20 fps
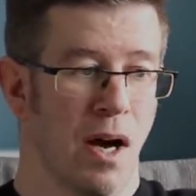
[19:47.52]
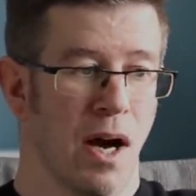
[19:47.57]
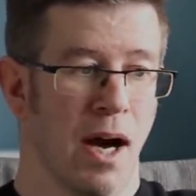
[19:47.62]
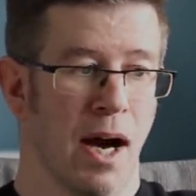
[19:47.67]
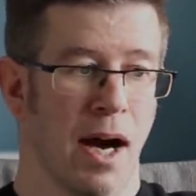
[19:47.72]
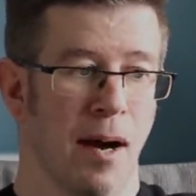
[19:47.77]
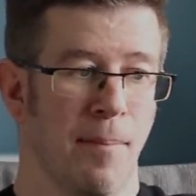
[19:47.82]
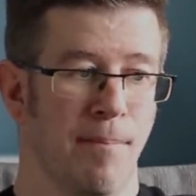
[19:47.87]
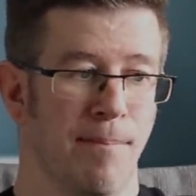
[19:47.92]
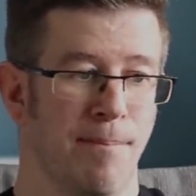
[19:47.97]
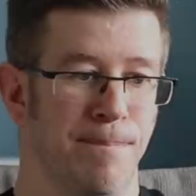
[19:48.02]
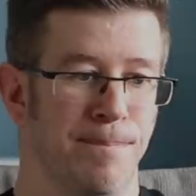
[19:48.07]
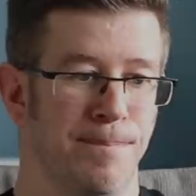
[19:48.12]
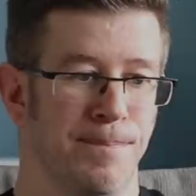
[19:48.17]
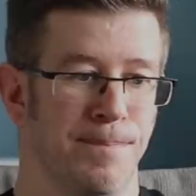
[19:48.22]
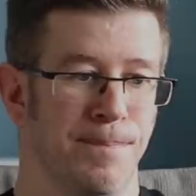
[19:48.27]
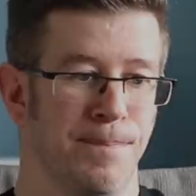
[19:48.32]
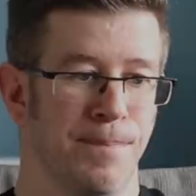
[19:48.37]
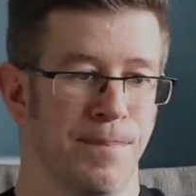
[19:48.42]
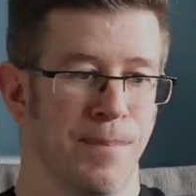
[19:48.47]
um,
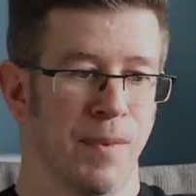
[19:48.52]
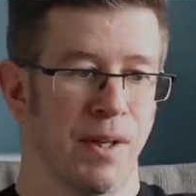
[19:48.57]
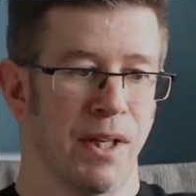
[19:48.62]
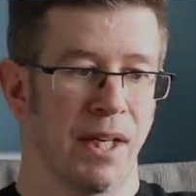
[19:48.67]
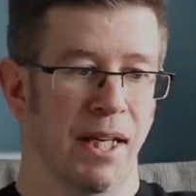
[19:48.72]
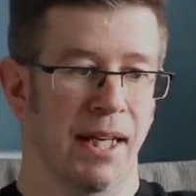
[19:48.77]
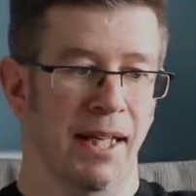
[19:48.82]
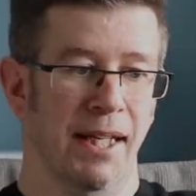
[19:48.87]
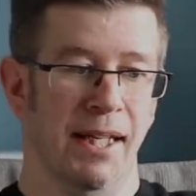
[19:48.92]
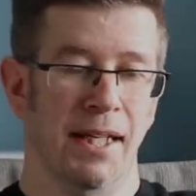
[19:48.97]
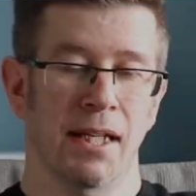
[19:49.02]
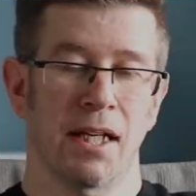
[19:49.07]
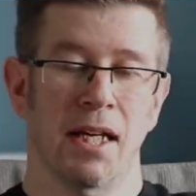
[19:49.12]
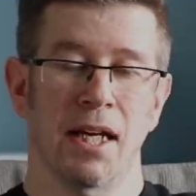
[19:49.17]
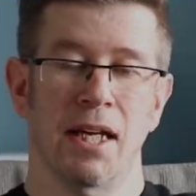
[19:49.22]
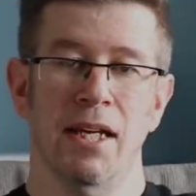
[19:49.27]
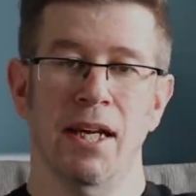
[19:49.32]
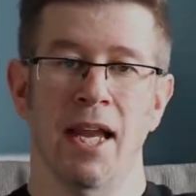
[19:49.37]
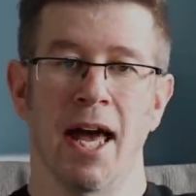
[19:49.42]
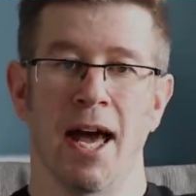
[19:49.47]

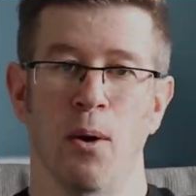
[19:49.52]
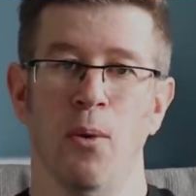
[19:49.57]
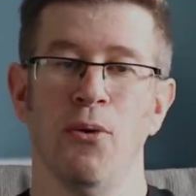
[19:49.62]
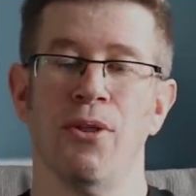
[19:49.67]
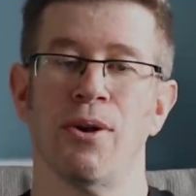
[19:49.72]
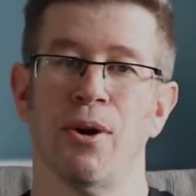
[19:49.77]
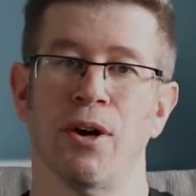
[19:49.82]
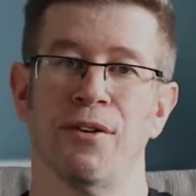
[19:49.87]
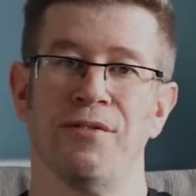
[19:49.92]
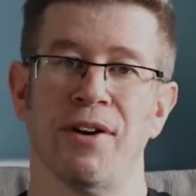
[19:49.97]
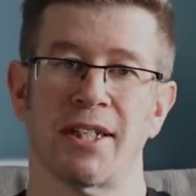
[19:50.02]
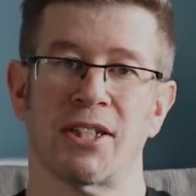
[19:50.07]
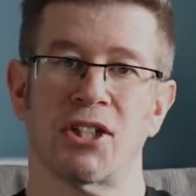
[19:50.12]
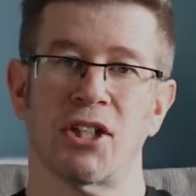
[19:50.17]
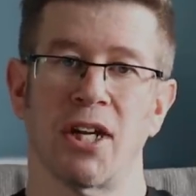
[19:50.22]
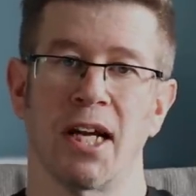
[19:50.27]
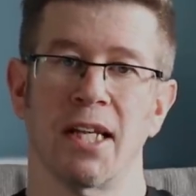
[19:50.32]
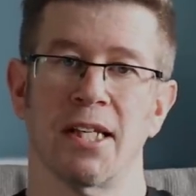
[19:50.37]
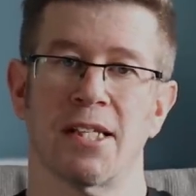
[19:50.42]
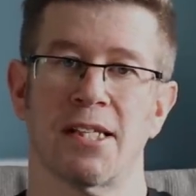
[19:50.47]
now that I've had
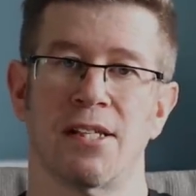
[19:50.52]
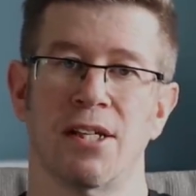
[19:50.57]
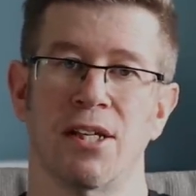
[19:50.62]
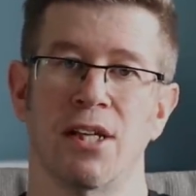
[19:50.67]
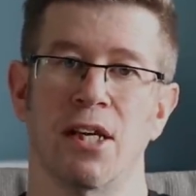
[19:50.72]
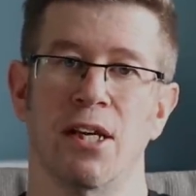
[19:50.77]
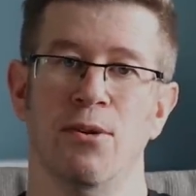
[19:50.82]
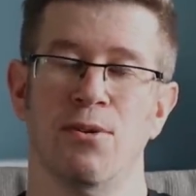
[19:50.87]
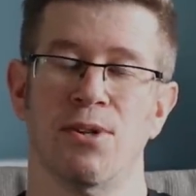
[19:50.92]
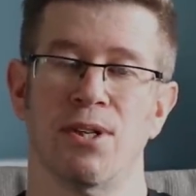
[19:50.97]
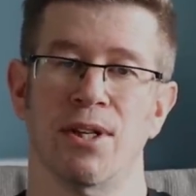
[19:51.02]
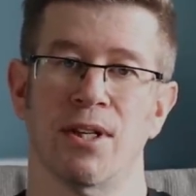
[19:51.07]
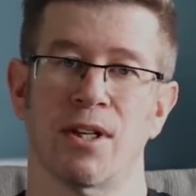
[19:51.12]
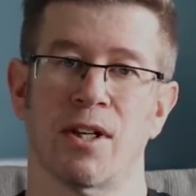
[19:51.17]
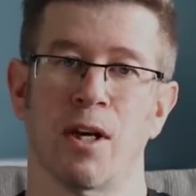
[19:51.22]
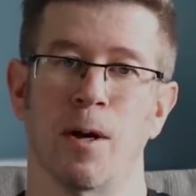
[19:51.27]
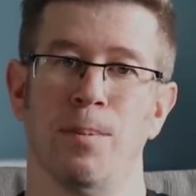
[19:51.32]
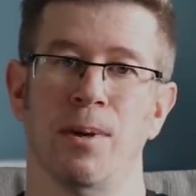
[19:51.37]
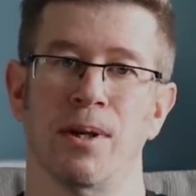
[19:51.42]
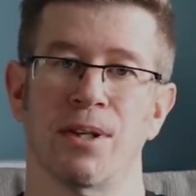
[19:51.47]
chance to use it a
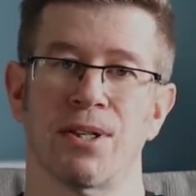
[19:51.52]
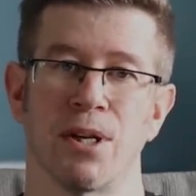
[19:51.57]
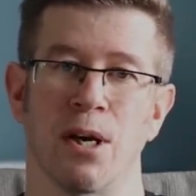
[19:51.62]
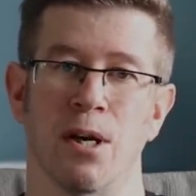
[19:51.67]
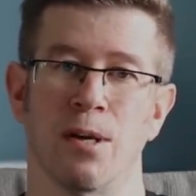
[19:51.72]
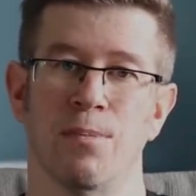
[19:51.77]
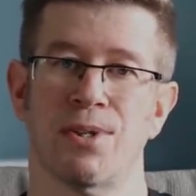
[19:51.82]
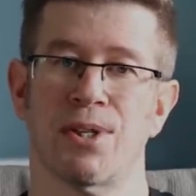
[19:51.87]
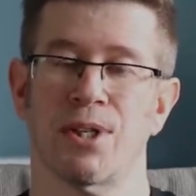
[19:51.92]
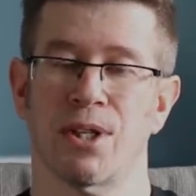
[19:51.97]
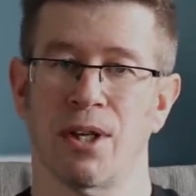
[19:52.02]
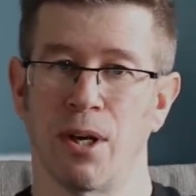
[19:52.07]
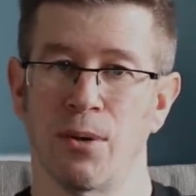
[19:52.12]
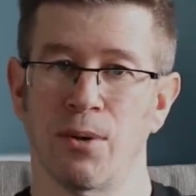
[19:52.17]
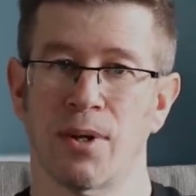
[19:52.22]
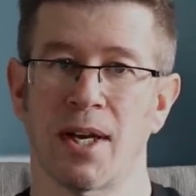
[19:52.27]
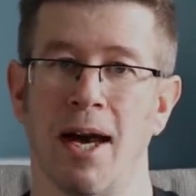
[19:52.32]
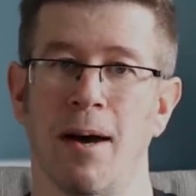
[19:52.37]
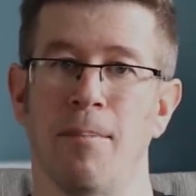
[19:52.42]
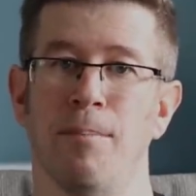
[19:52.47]
couple of times to
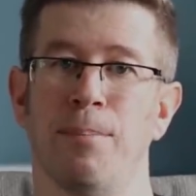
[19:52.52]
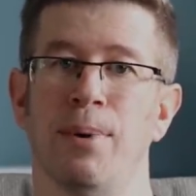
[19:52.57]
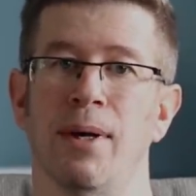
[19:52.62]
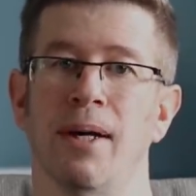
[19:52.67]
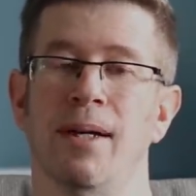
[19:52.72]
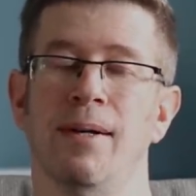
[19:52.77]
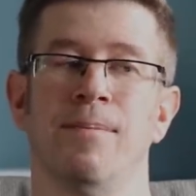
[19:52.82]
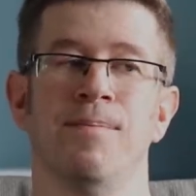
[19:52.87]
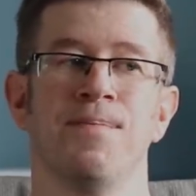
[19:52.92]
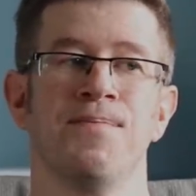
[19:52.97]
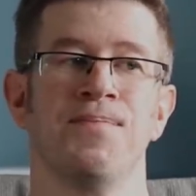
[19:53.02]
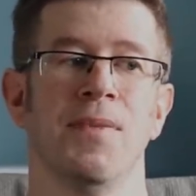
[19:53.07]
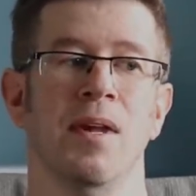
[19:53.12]
go camping,